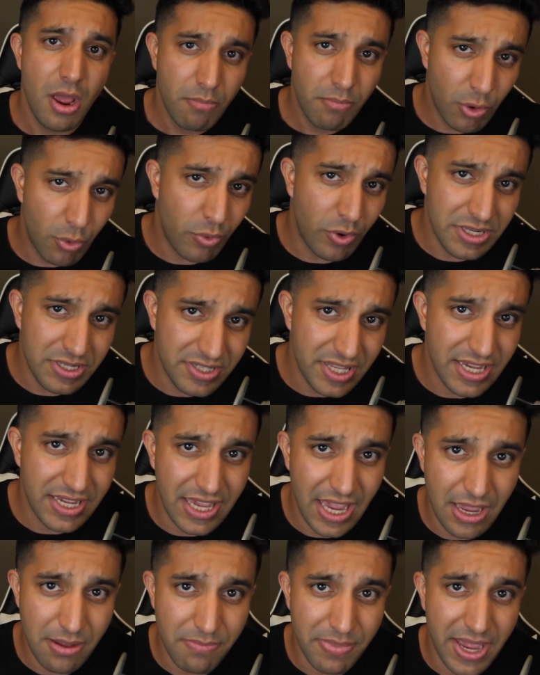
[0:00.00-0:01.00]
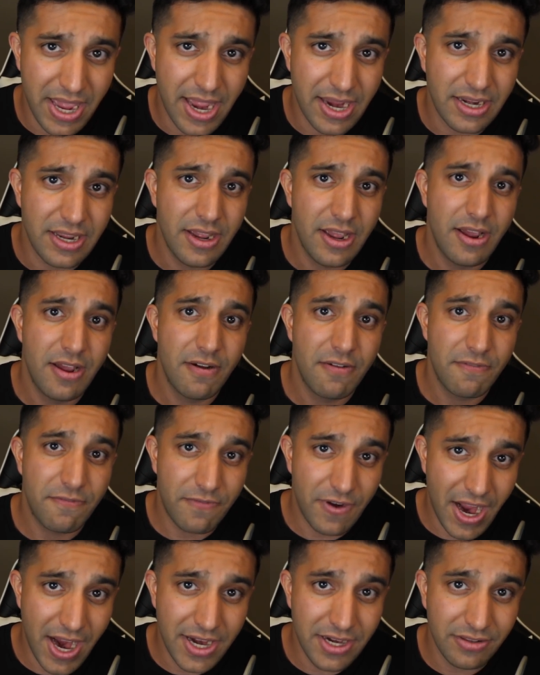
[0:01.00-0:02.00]
But once they came back,
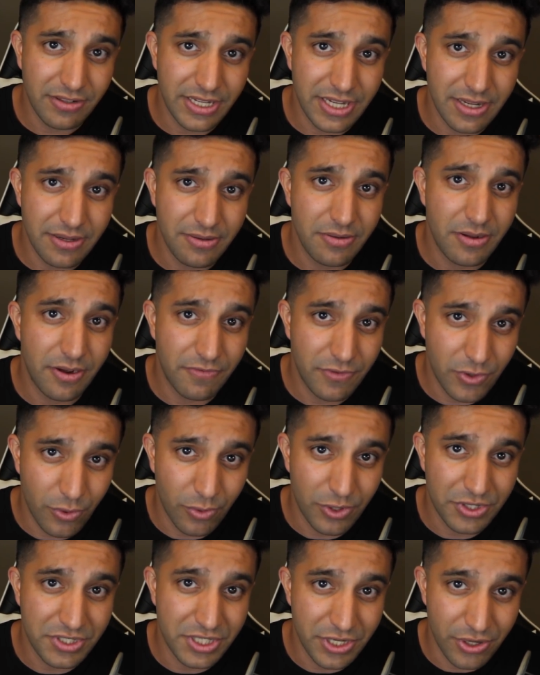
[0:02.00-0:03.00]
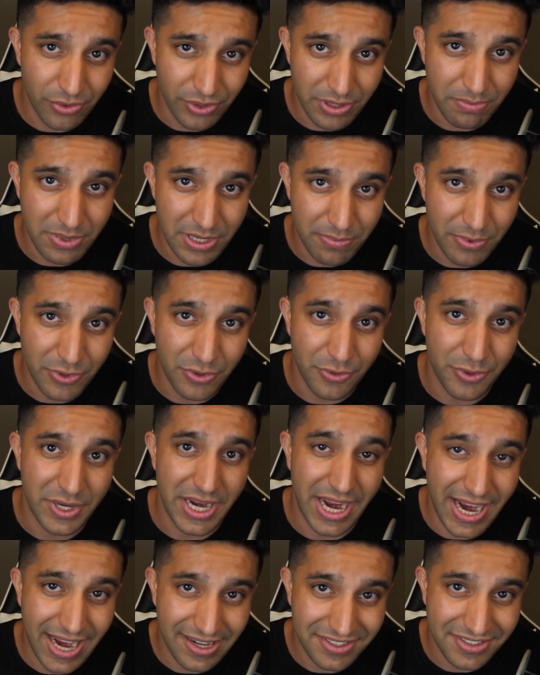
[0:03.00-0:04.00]
finally, of course, the only people who would
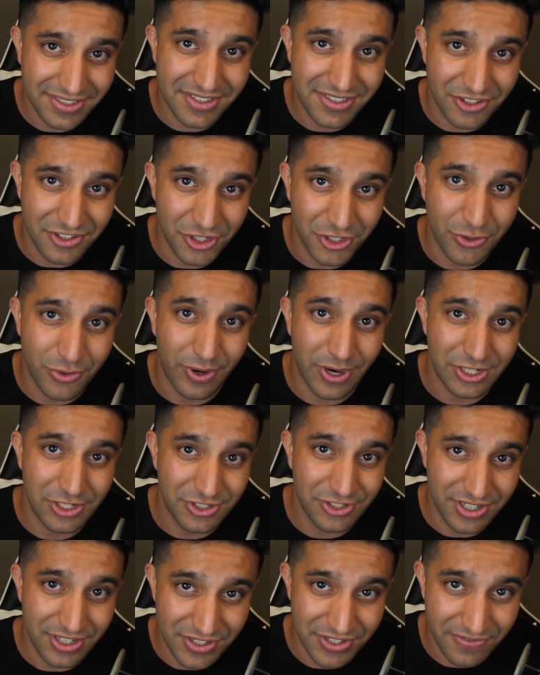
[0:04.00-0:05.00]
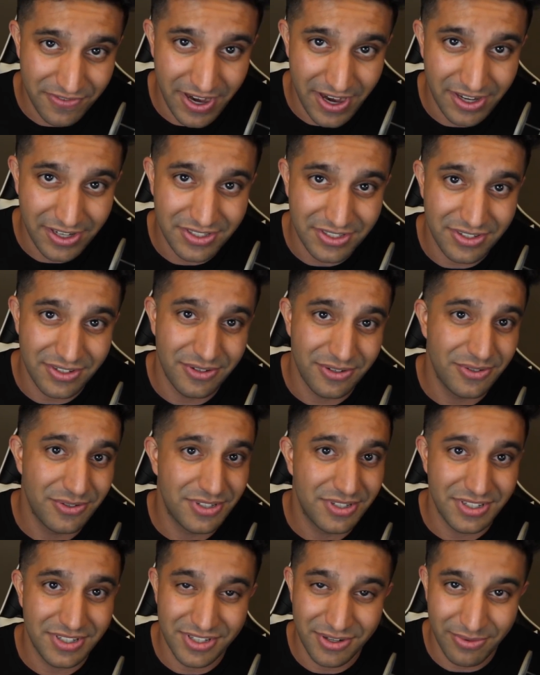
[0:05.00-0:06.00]
ask such a question is Fox News,
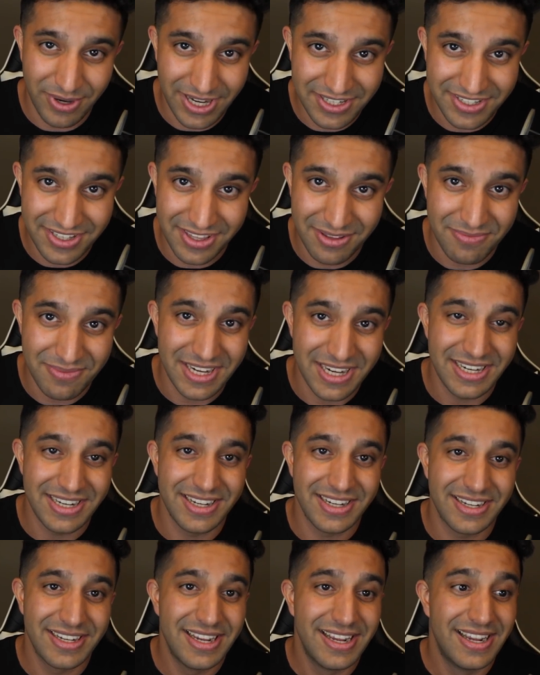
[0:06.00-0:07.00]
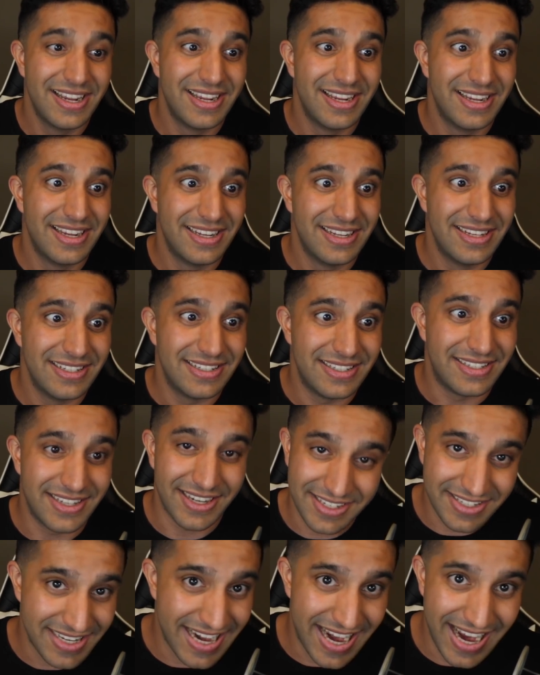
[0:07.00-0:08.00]
because the rest of the media
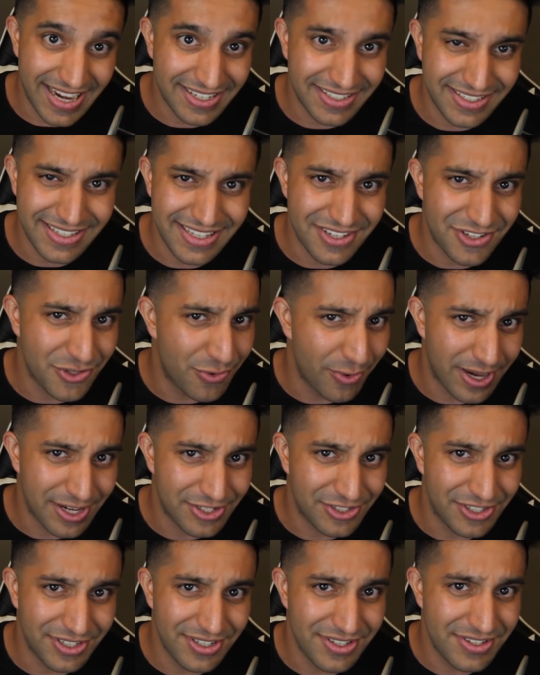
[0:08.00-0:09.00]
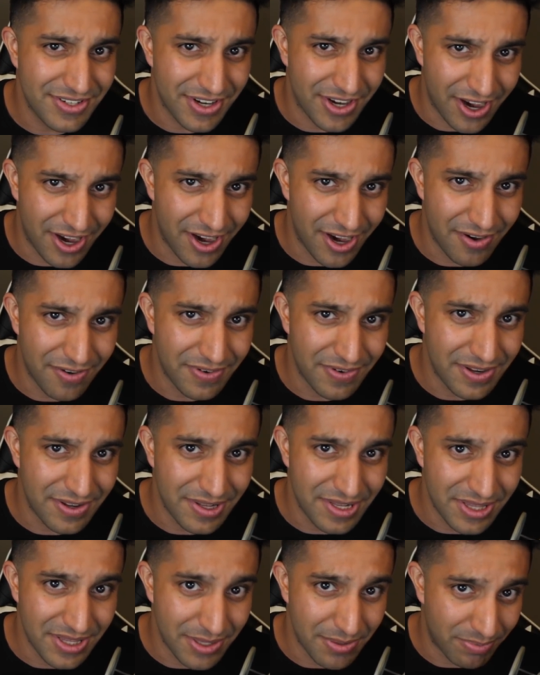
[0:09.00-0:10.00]
doesn't ask these questions of
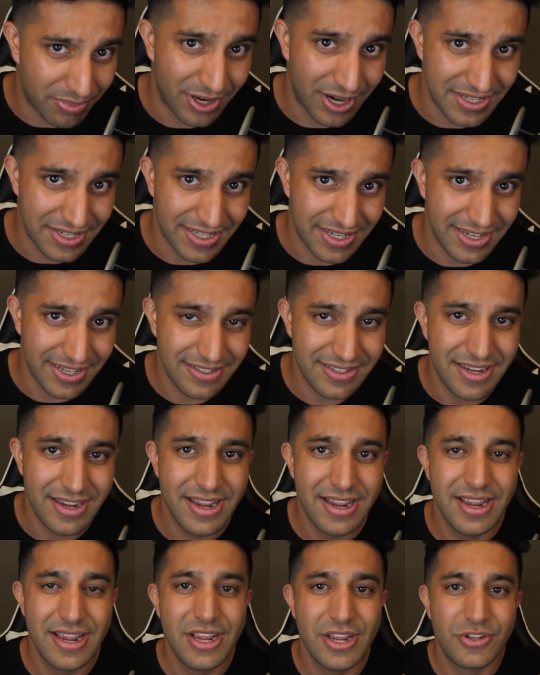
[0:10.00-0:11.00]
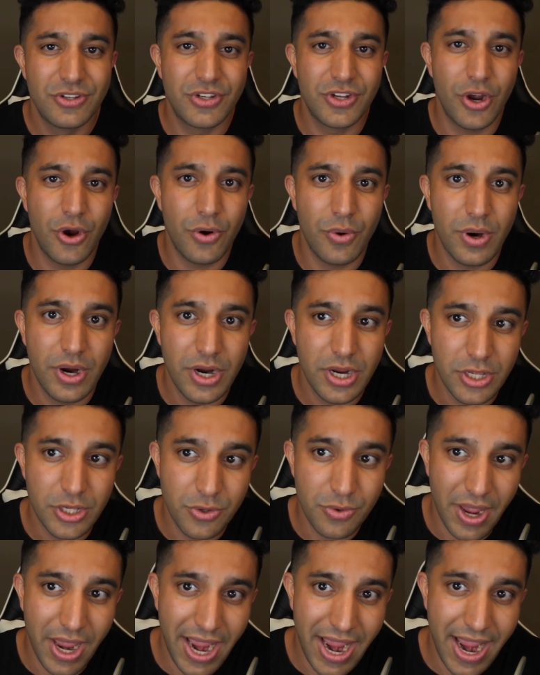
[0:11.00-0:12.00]
the president. So
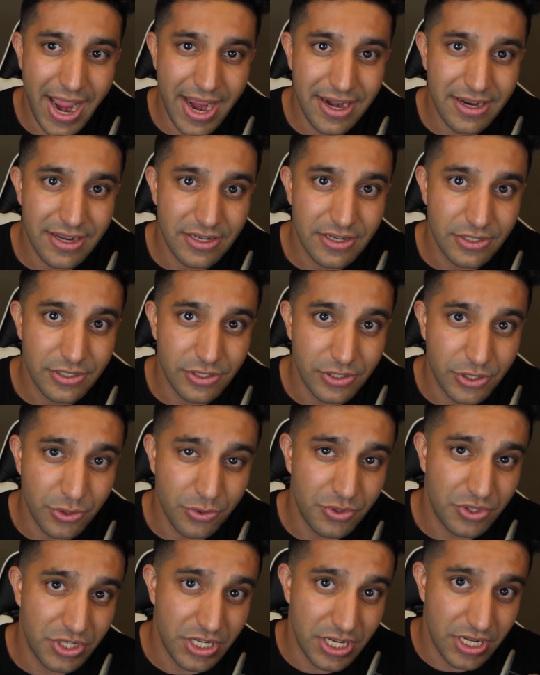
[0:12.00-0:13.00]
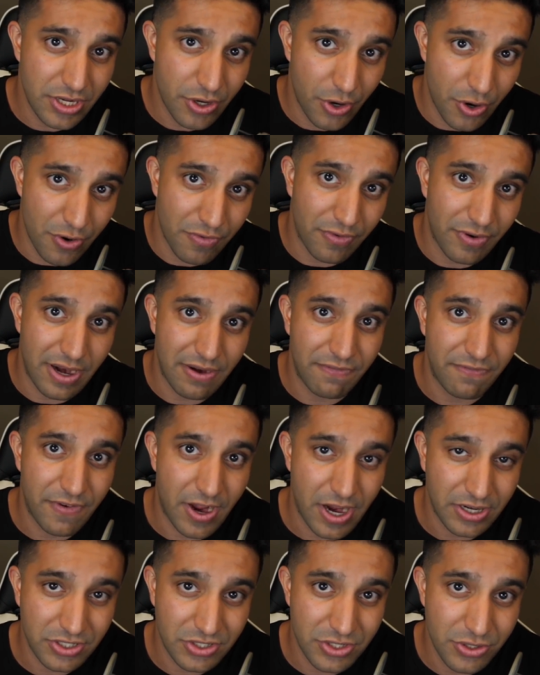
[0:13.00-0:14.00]
you had Ducey over at
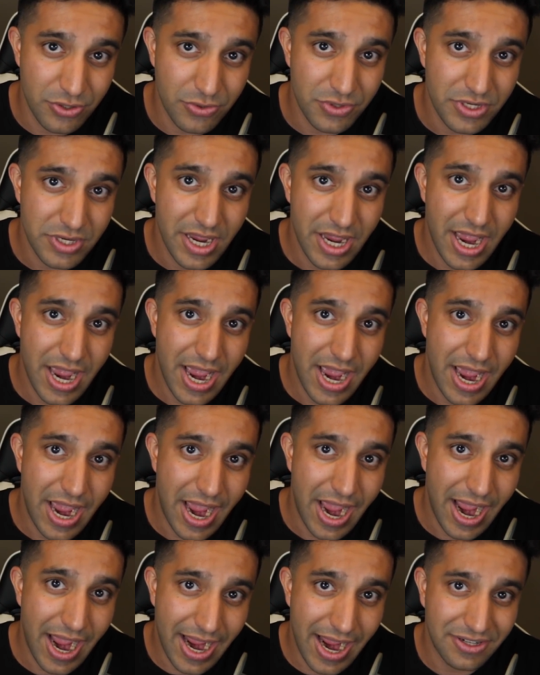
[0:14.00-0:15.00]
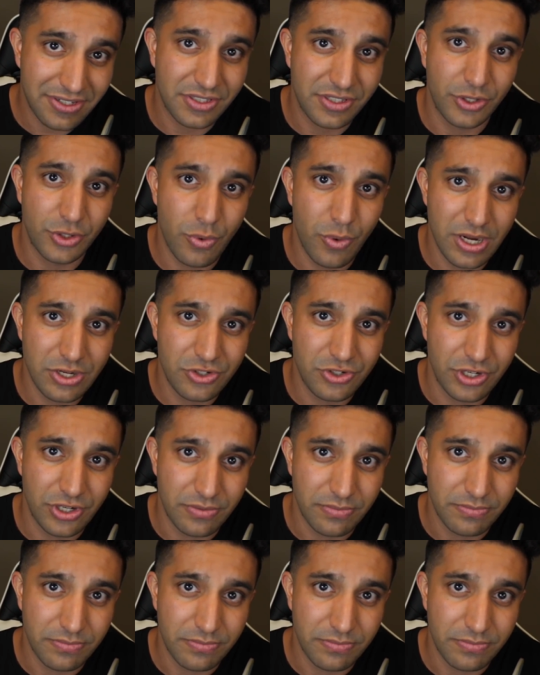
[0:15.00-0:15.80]
Fox News ask the question.